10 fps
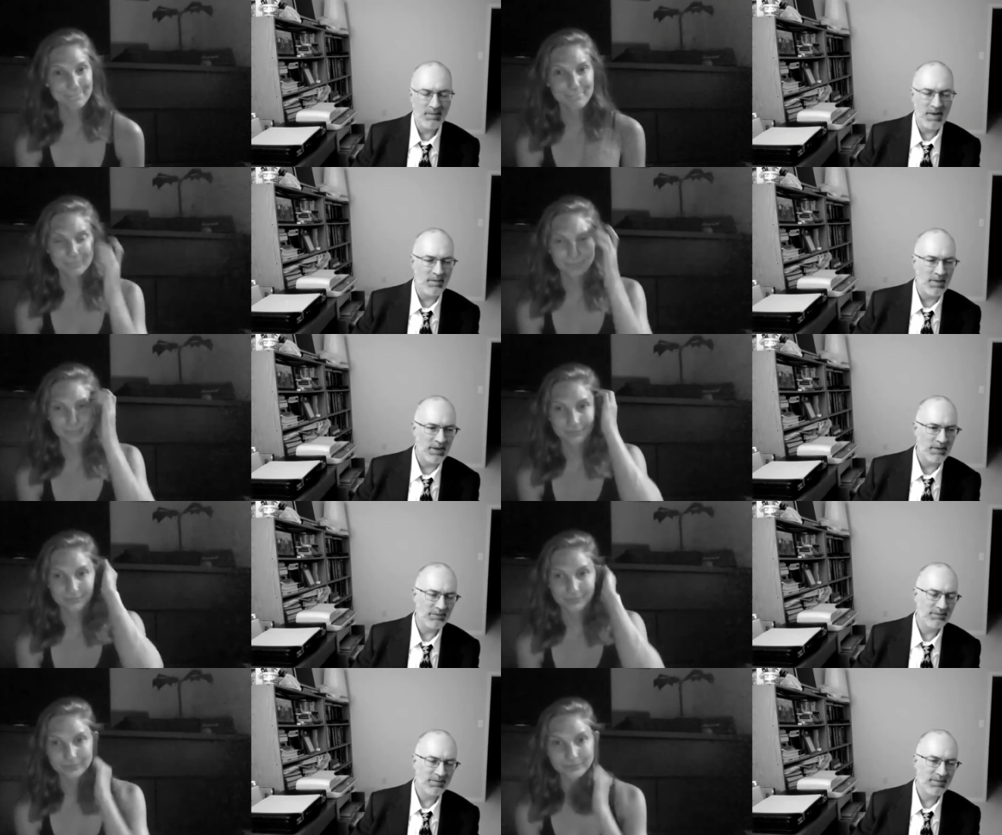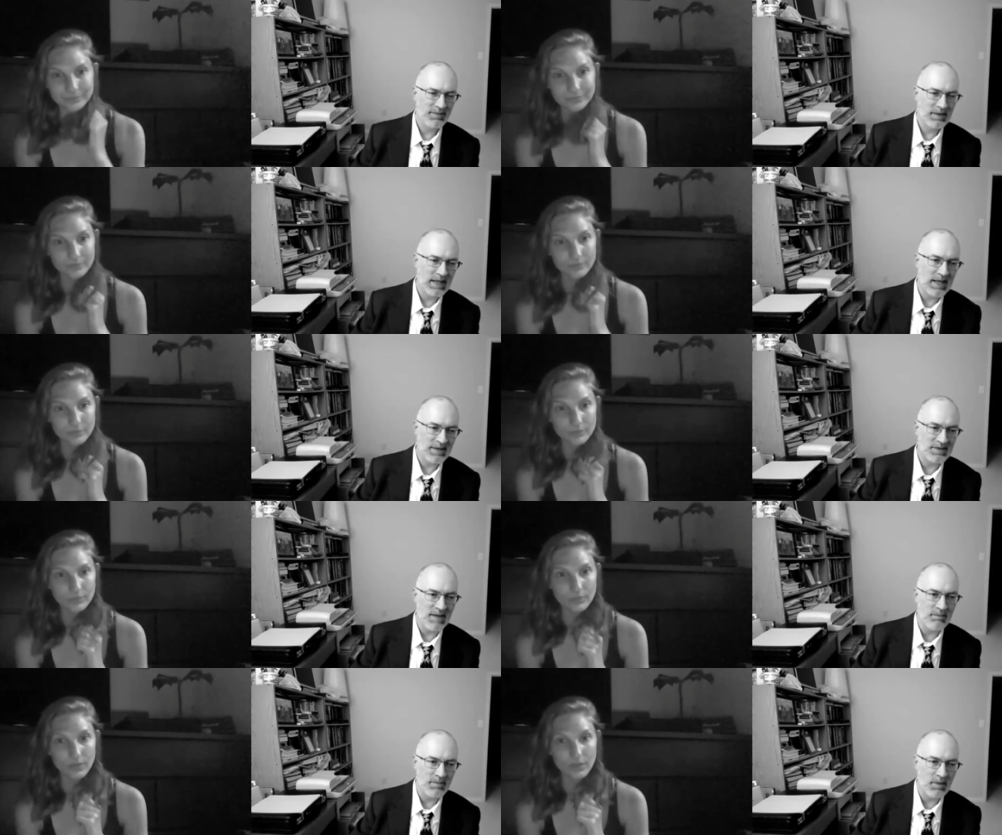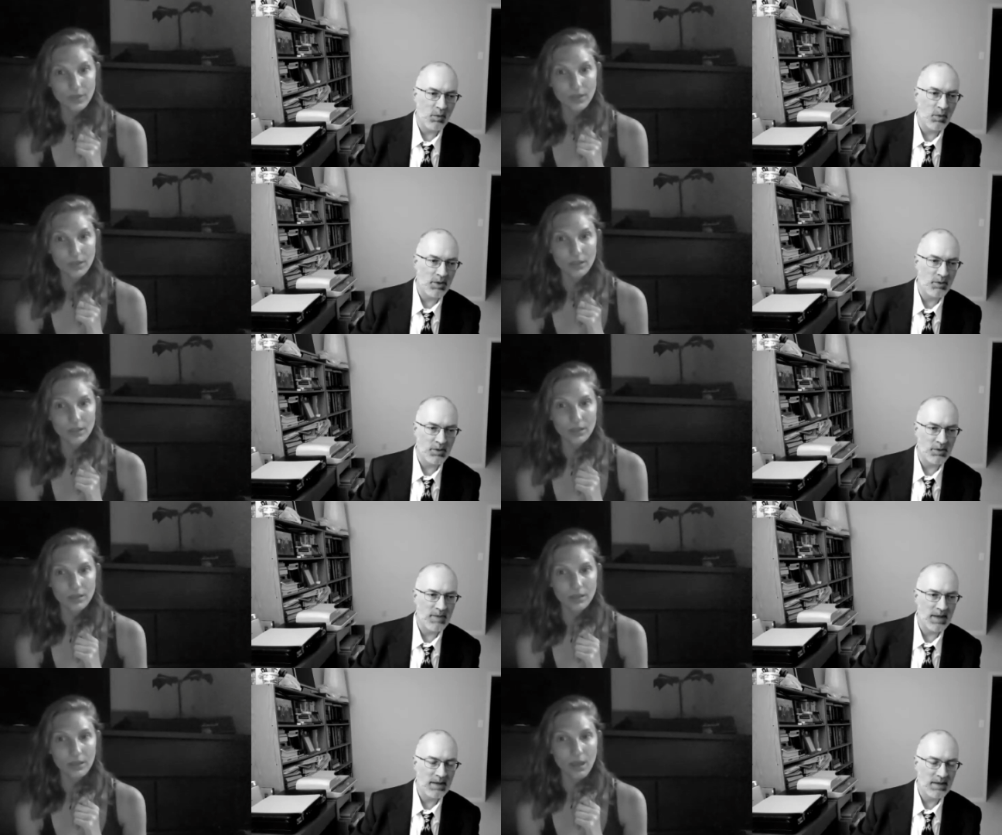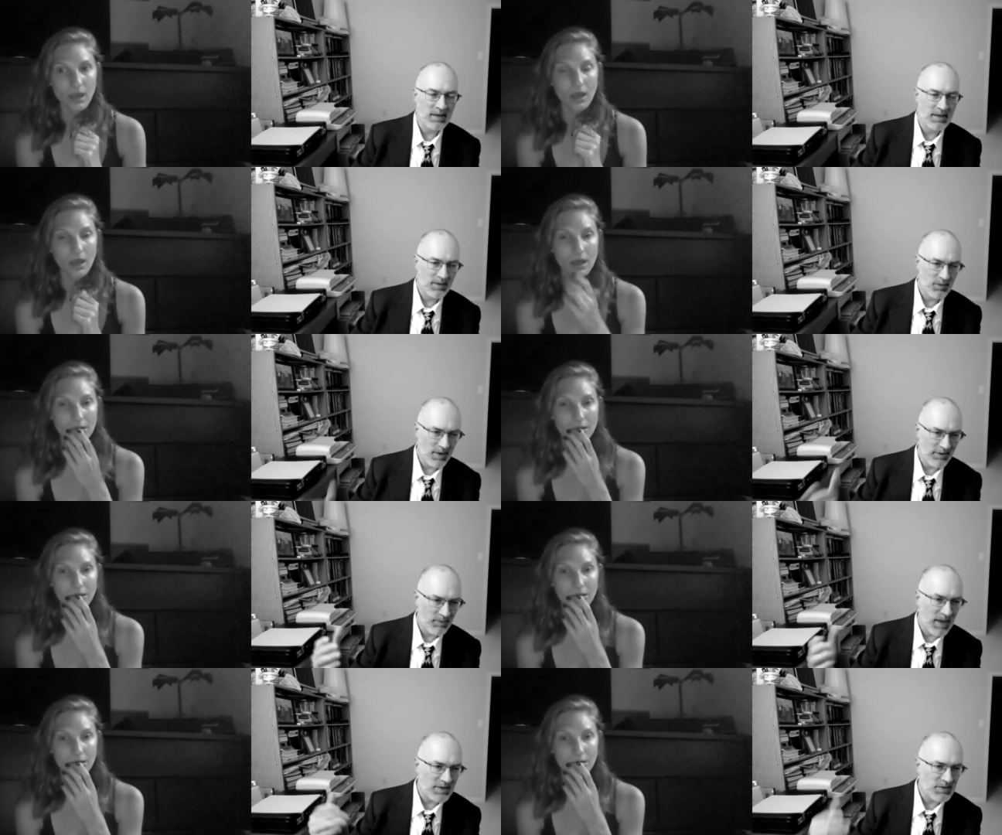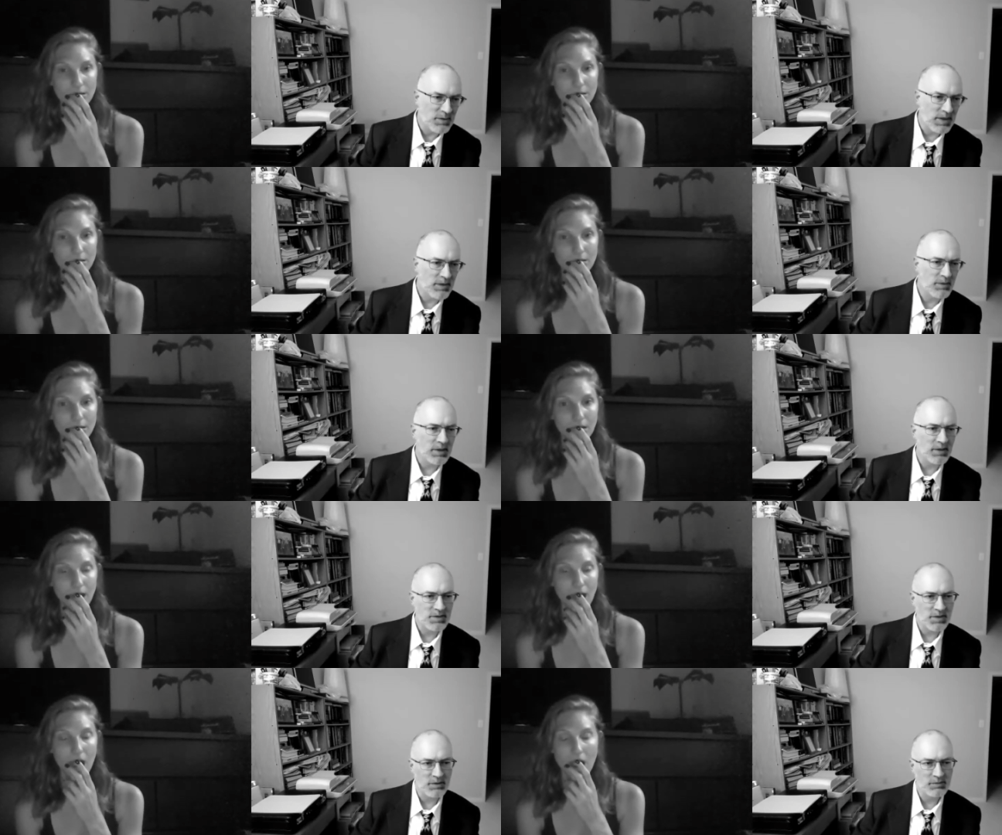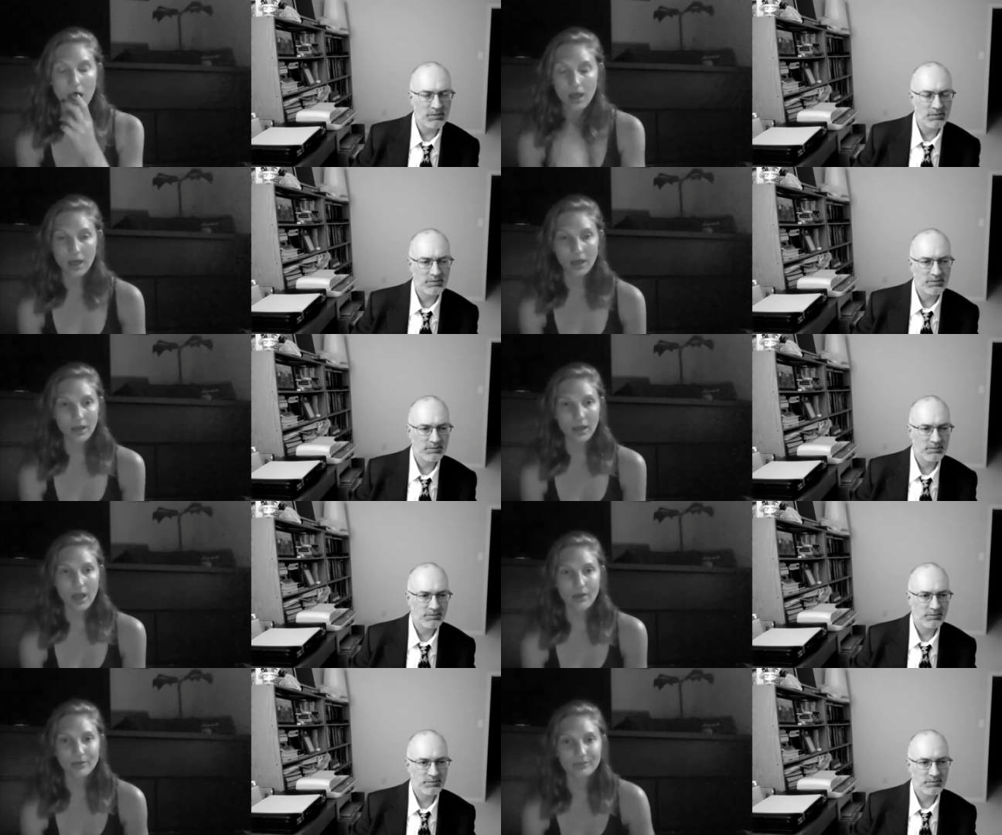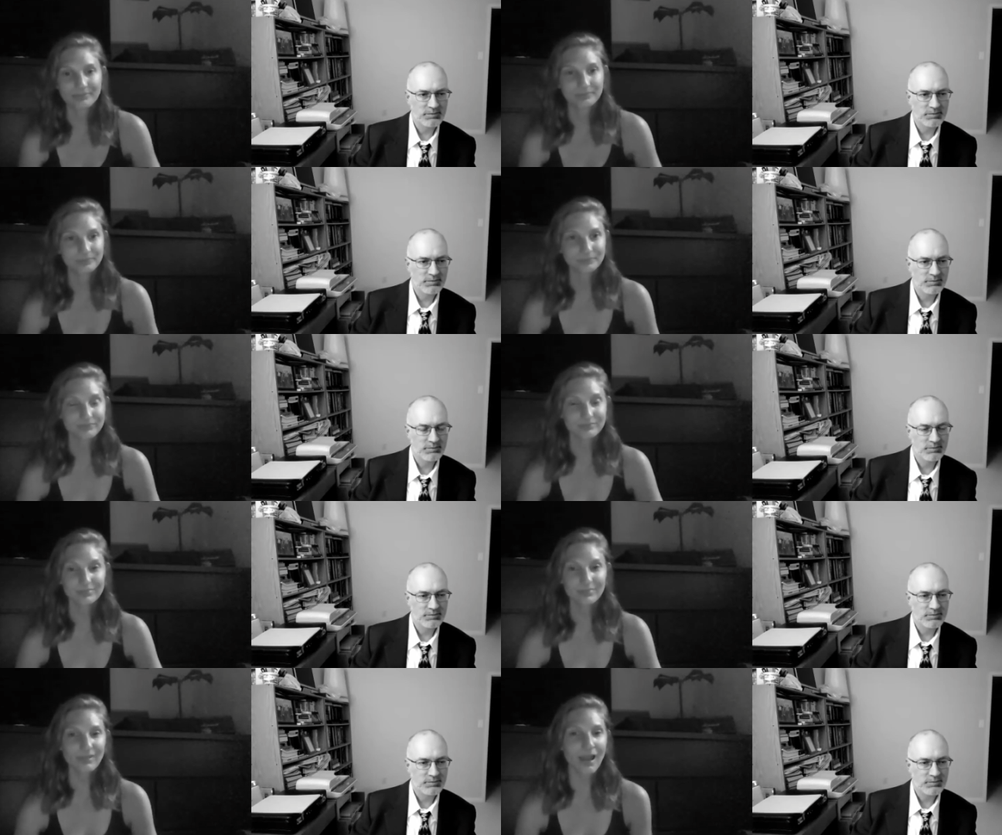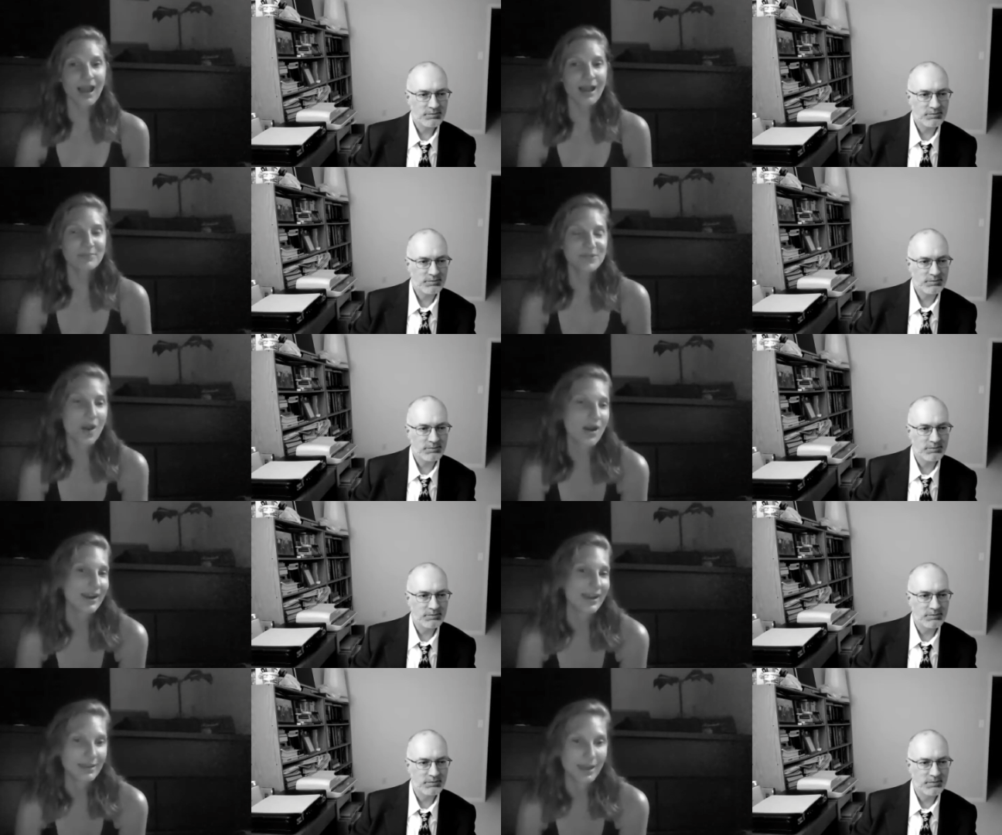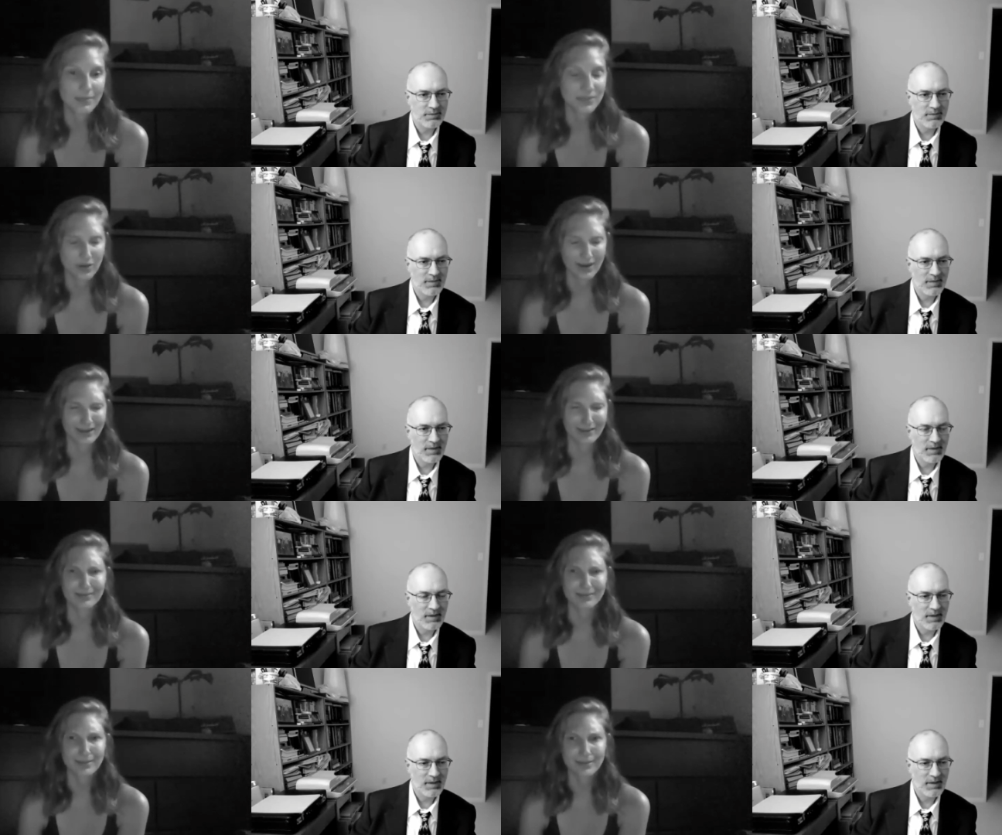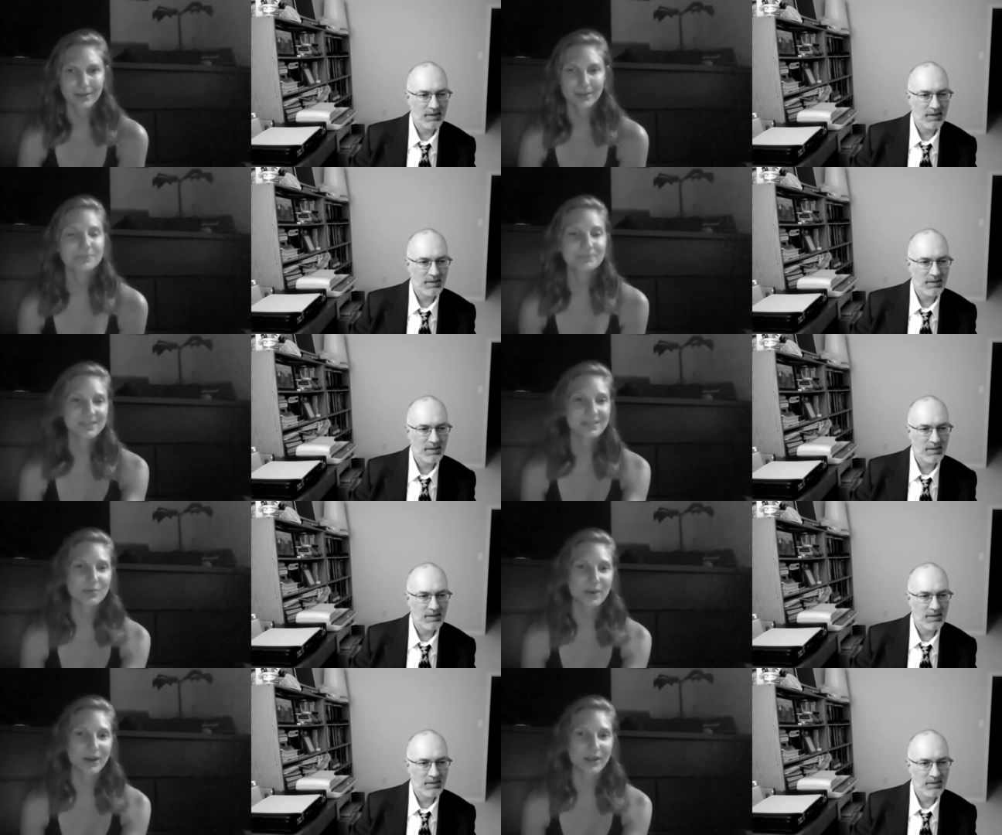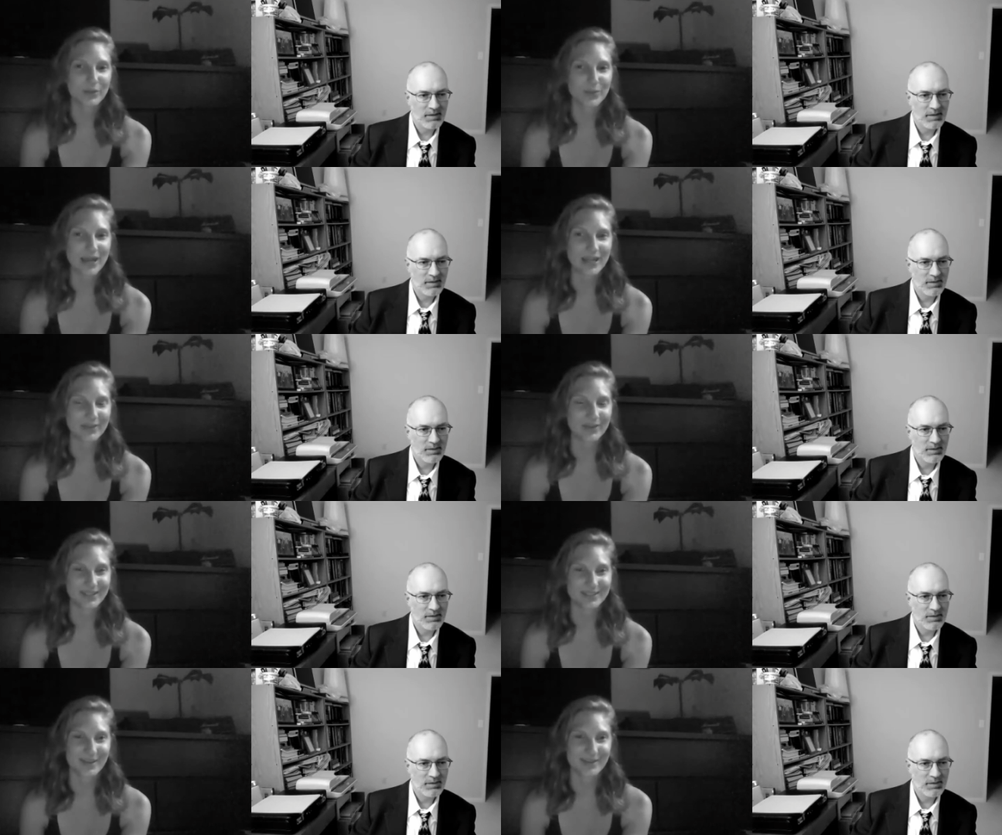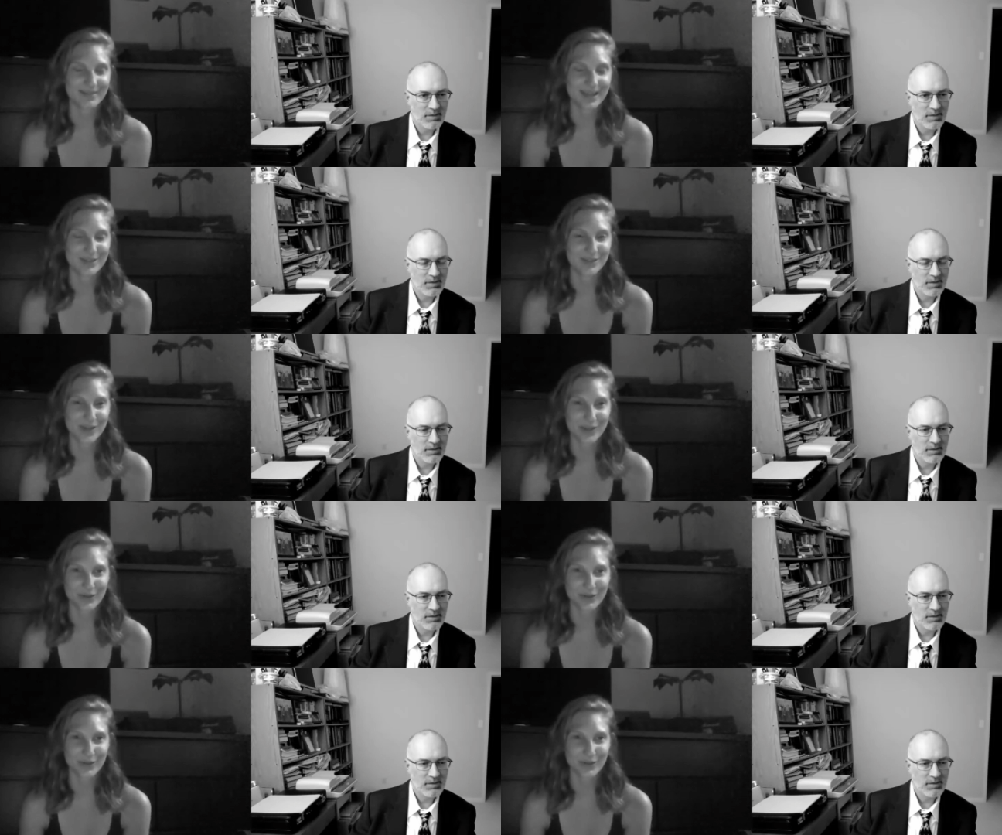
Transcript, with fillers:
Speaker 1: I'm not married. That is, I'm a widower. My wife passed away three years ago.
Speaker 2: Oh, I, I'm sorry. I'm sorry. You're still wearing your wedding ring, so I, I just thought